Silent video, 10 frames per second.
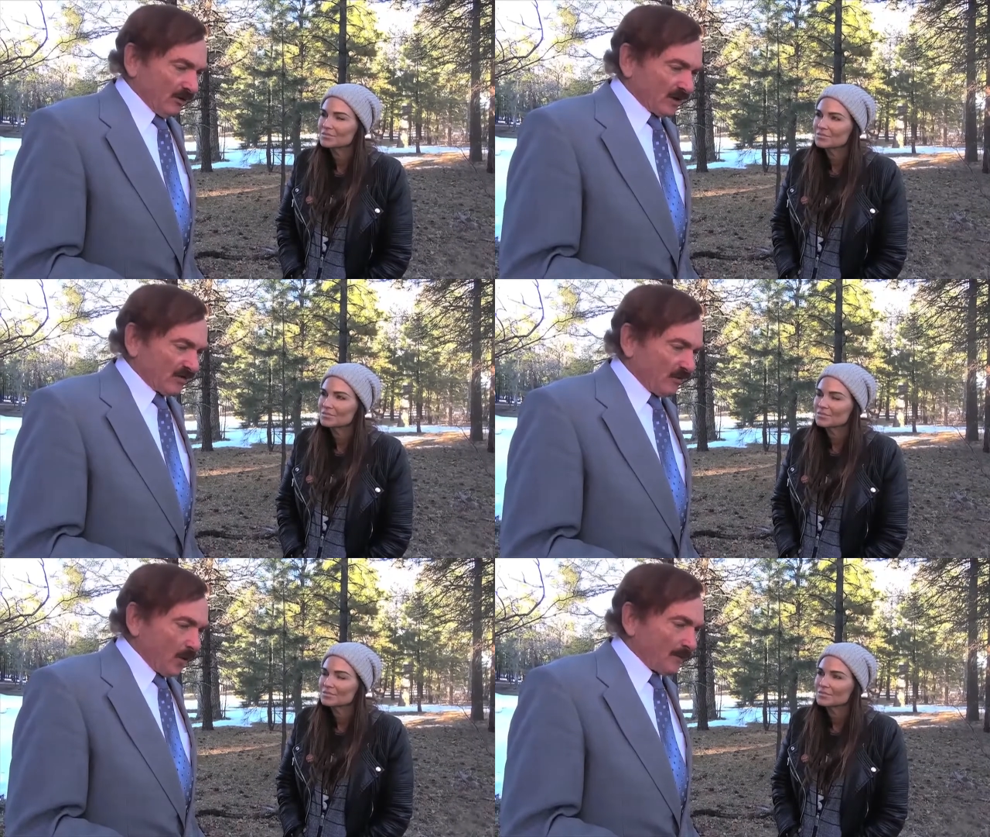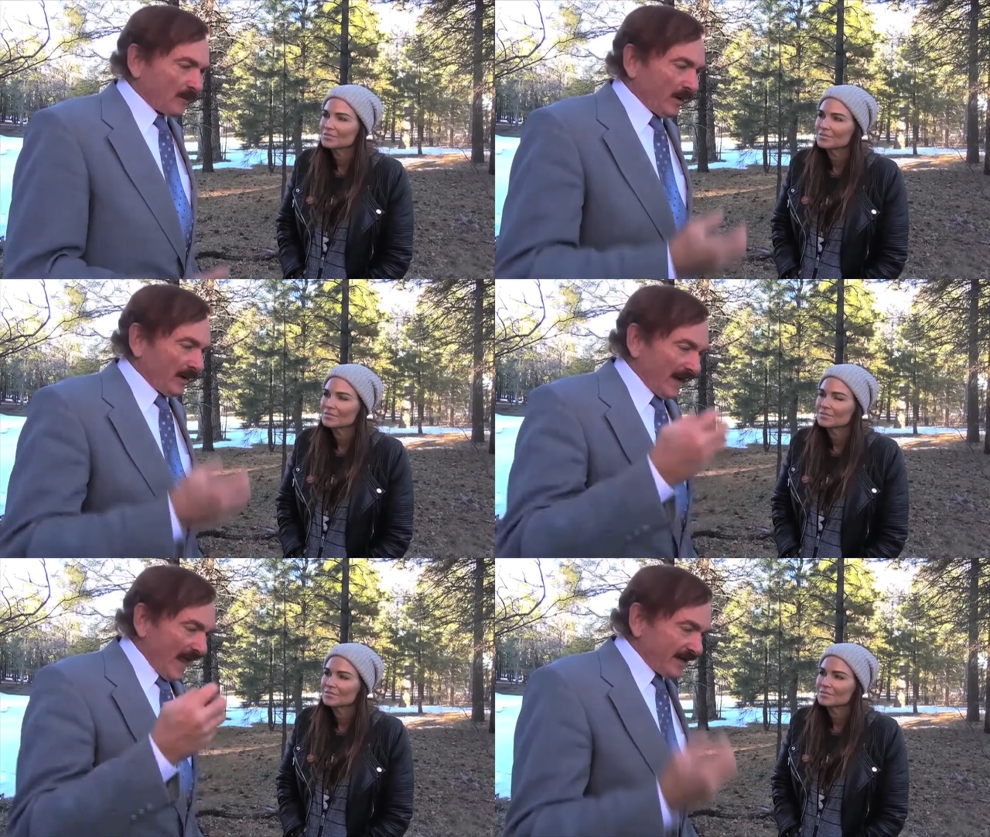Speaker 1: that's formed
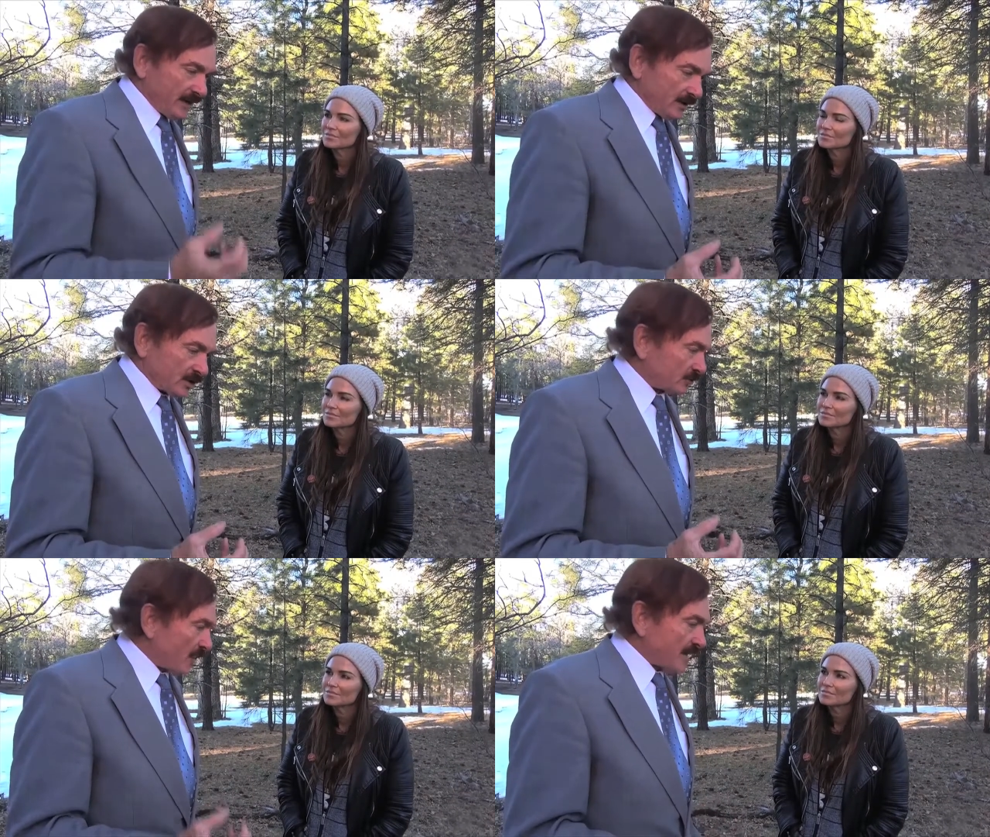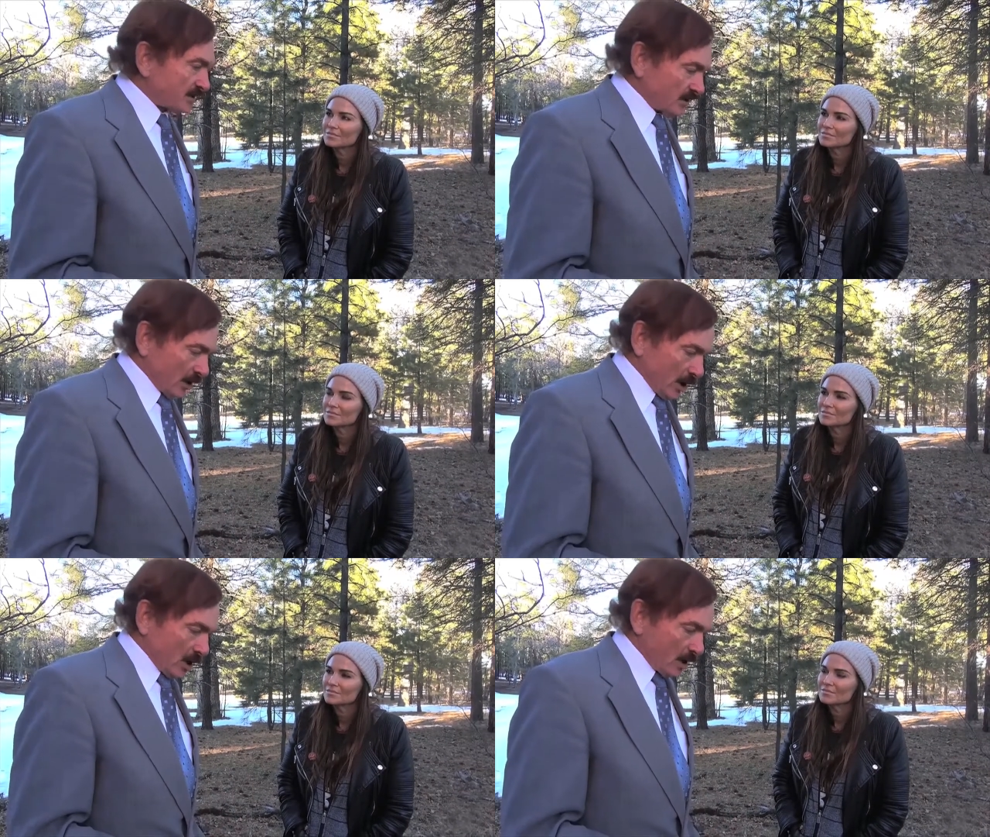when lightning strikes the
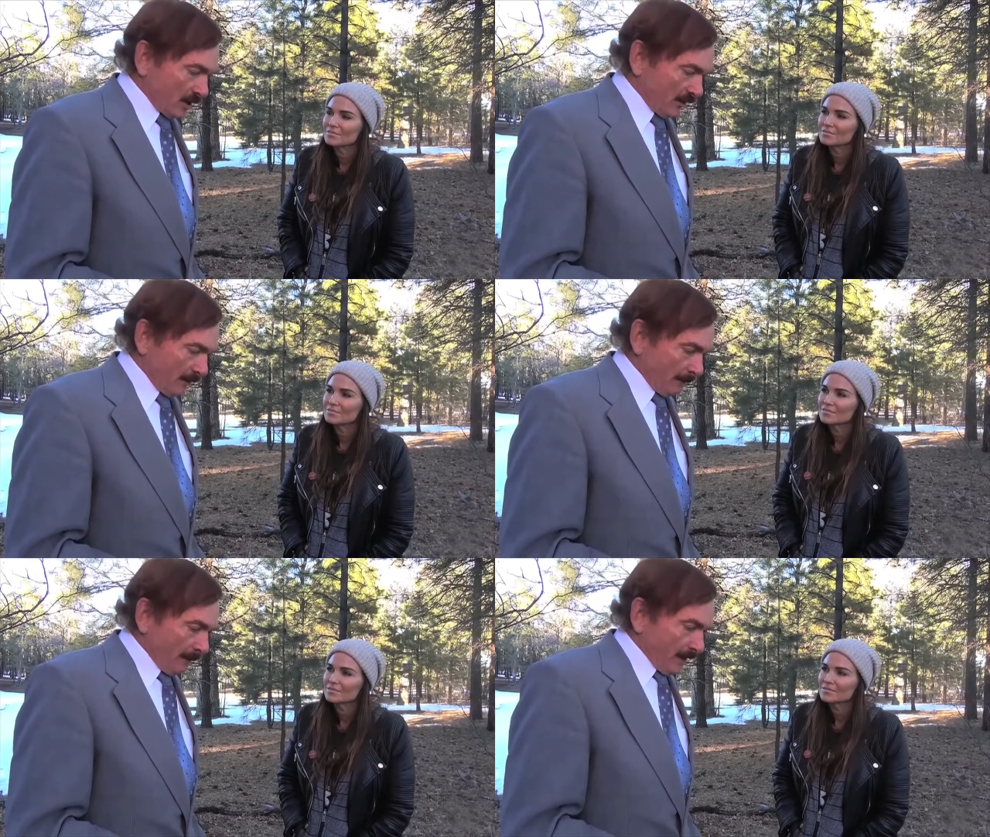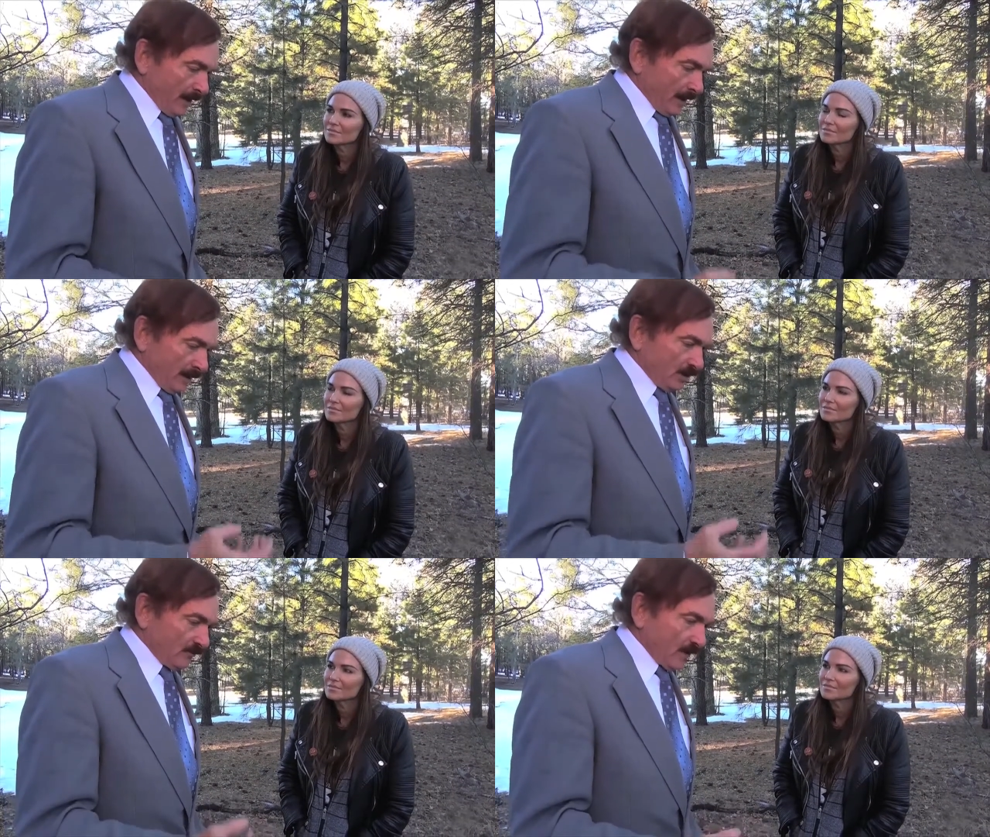earth,
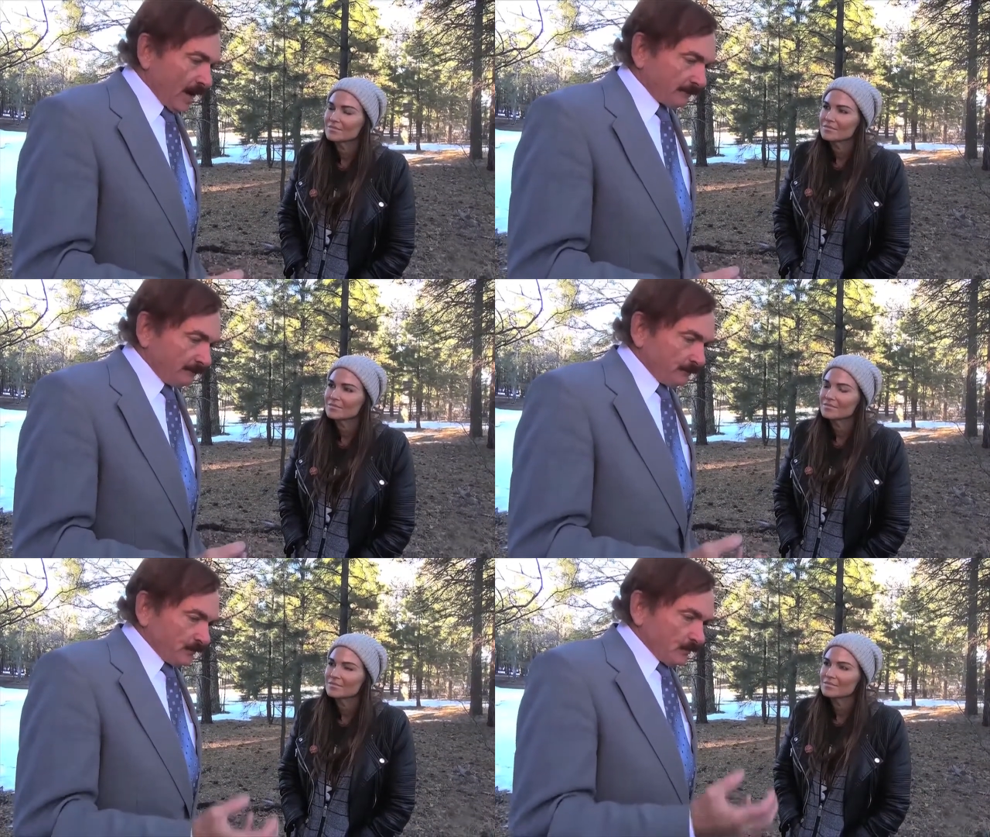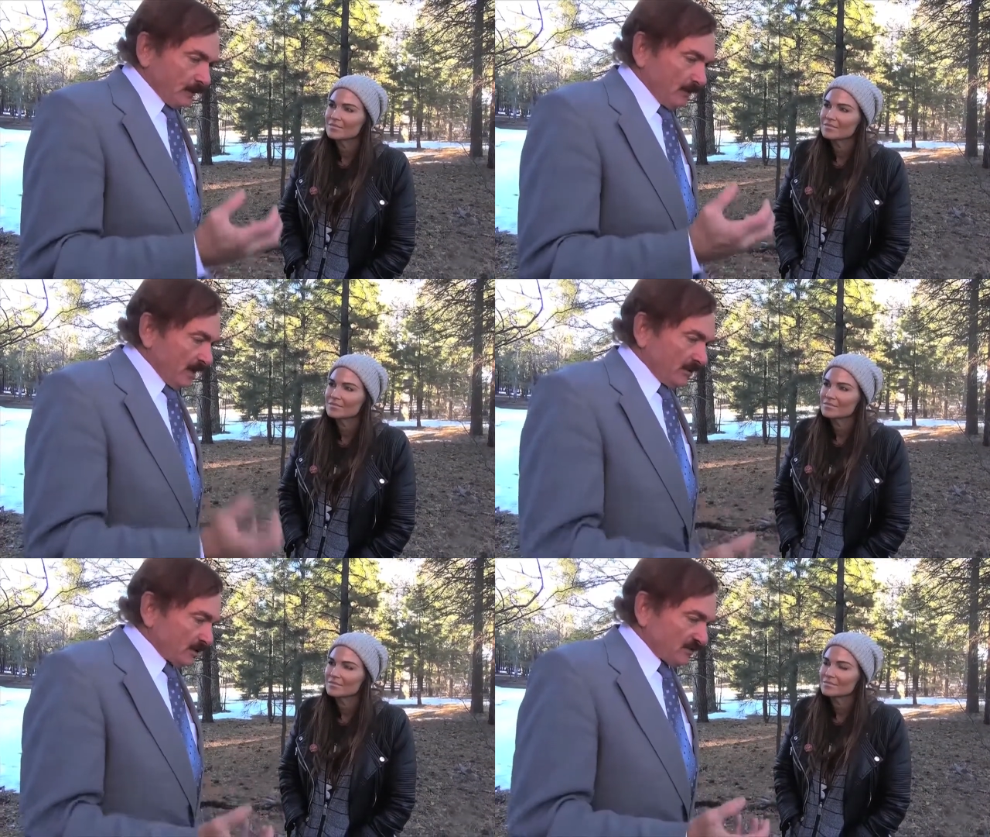and you've got
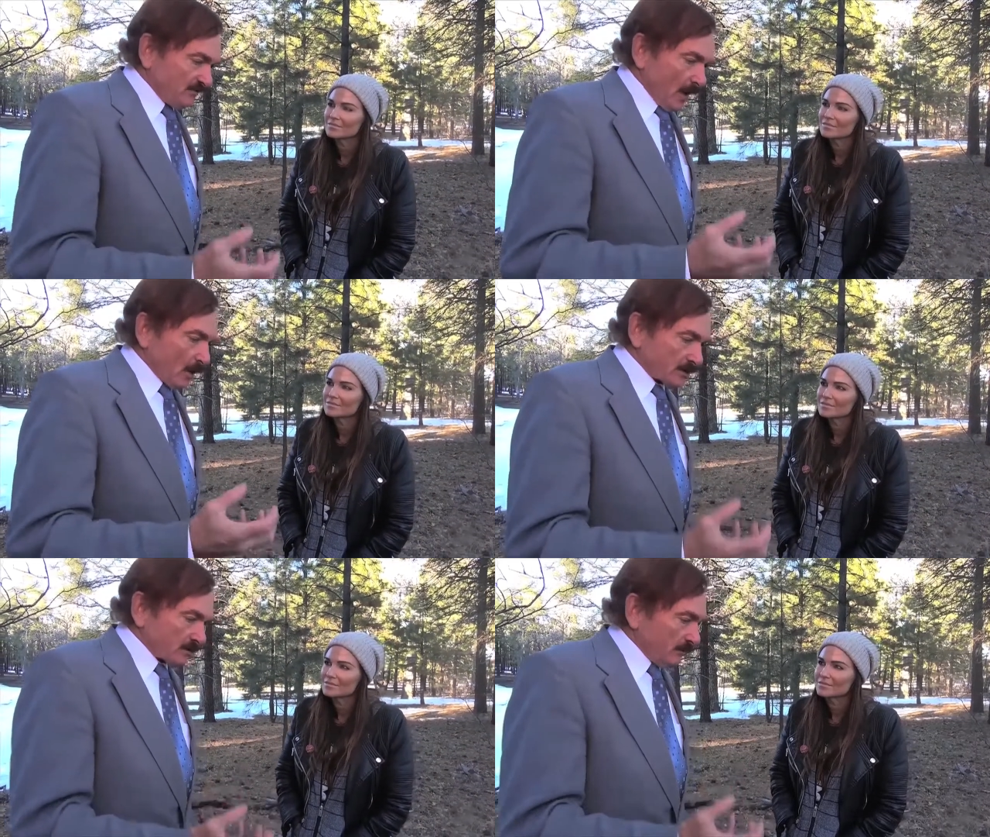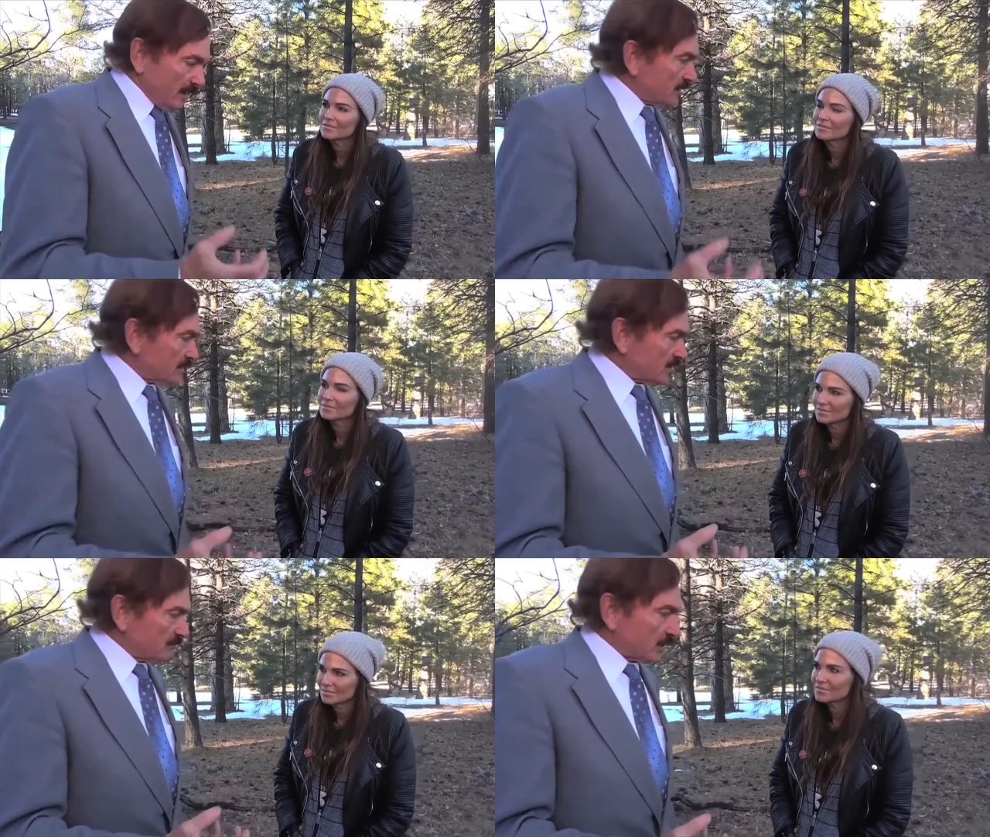millions of volts and
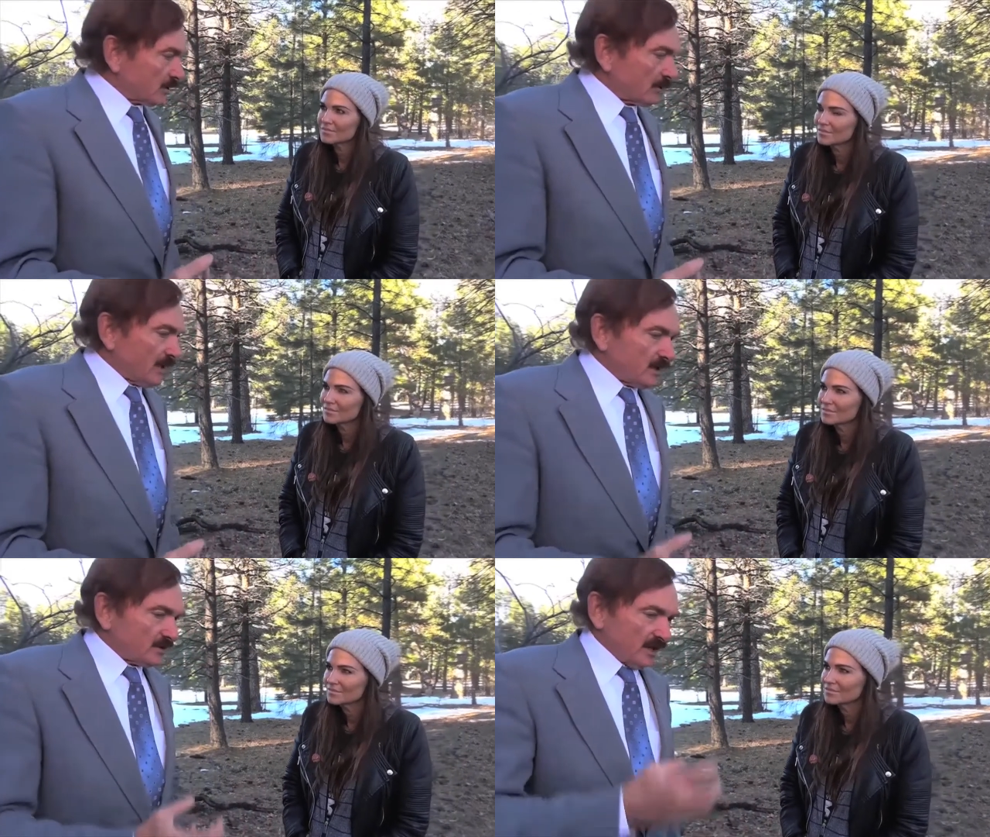millions of degrees